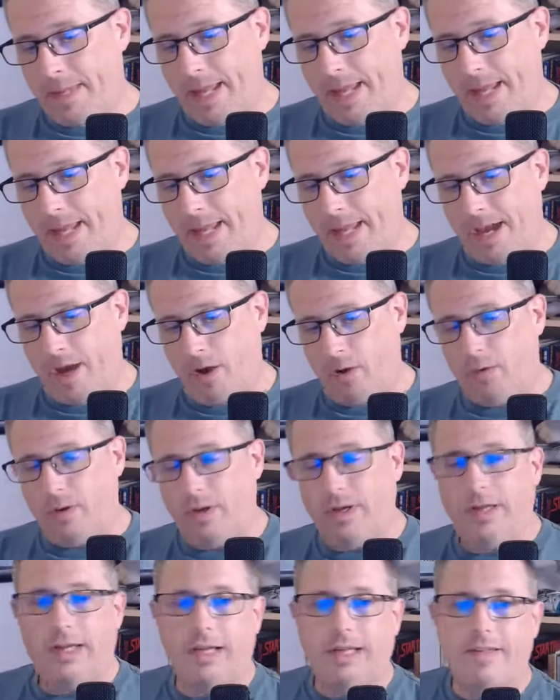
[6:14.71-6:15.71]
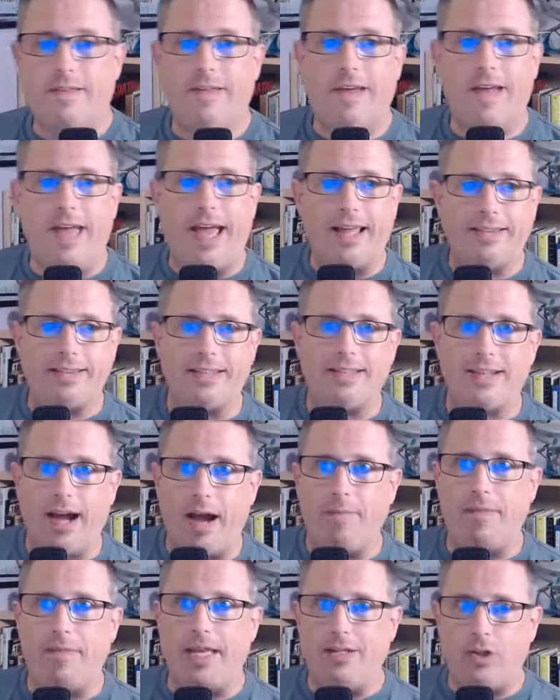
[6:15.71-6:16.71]
Now, at the
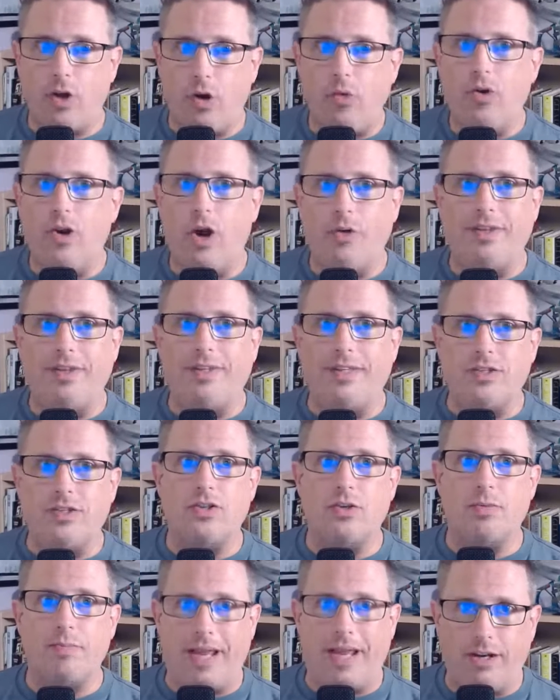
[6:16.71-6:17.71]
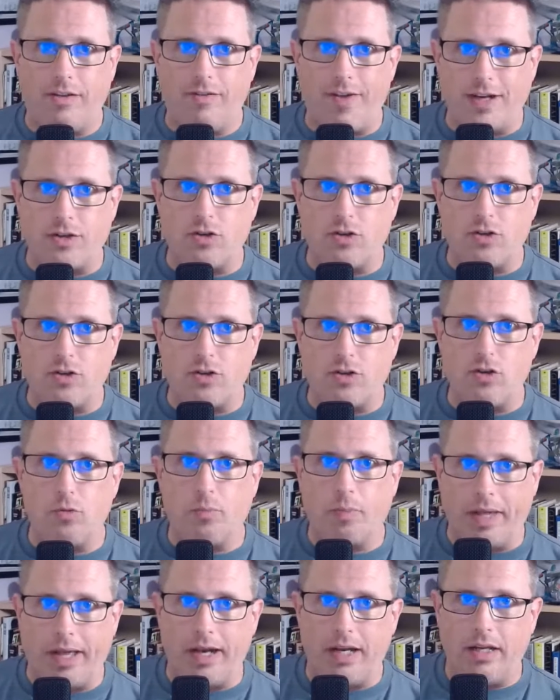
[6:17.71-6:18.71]
time, they don't know that this is a manufactured
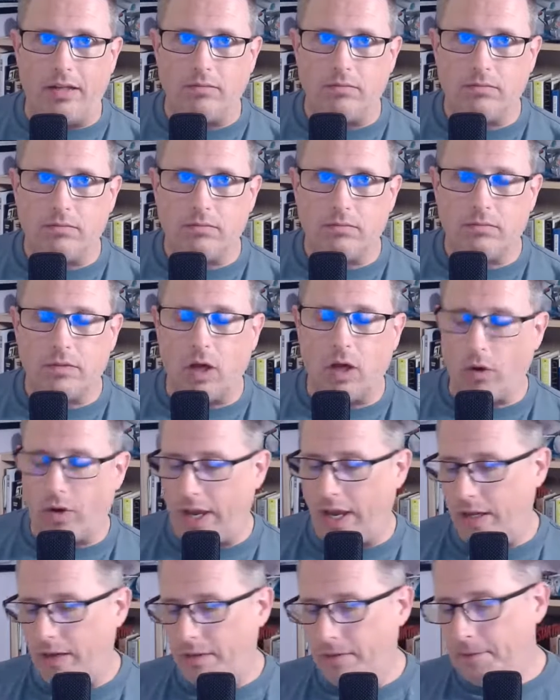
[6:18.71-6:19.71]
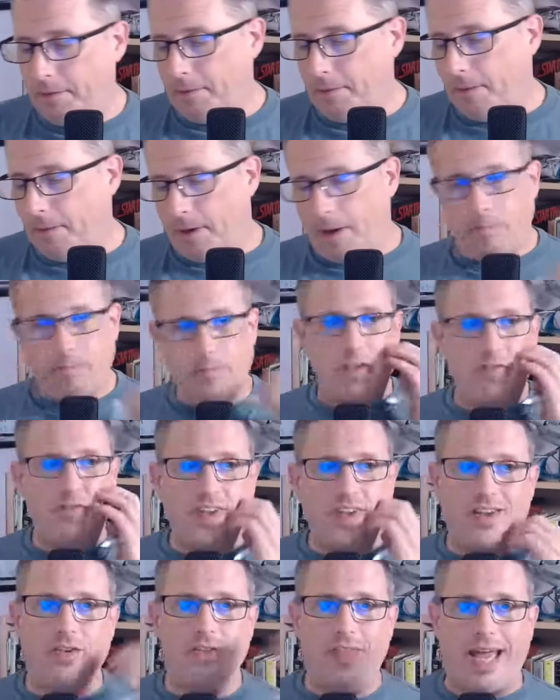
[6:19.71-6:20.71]
planet. Okay. They
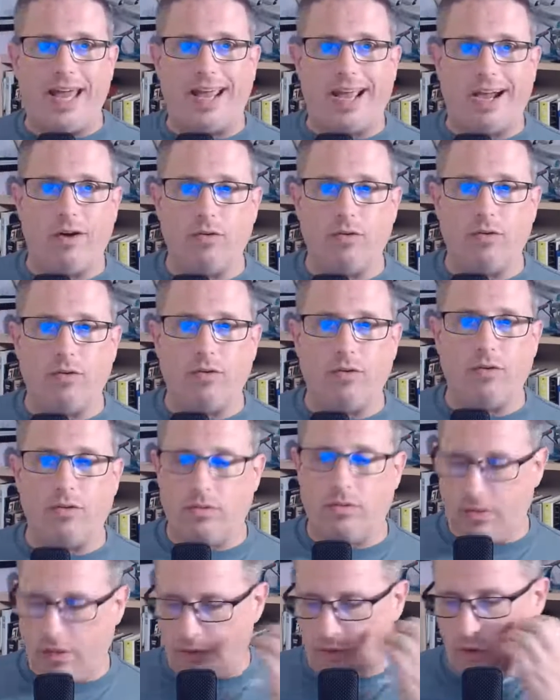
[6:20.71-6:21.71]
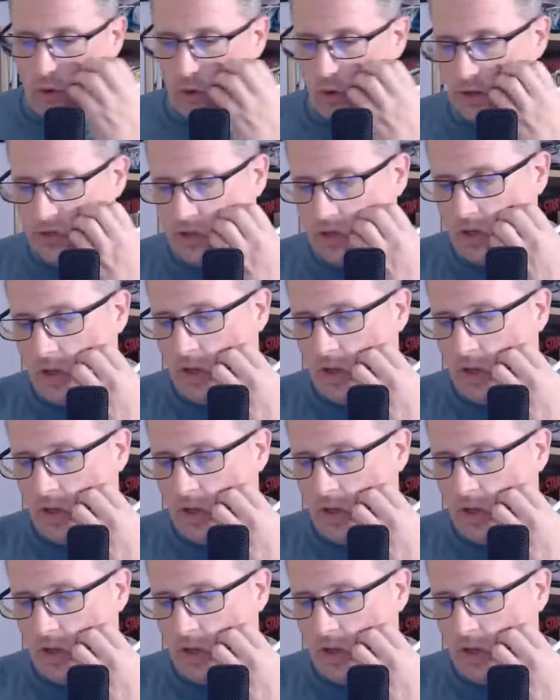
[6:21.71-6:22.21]
figure that out, of course.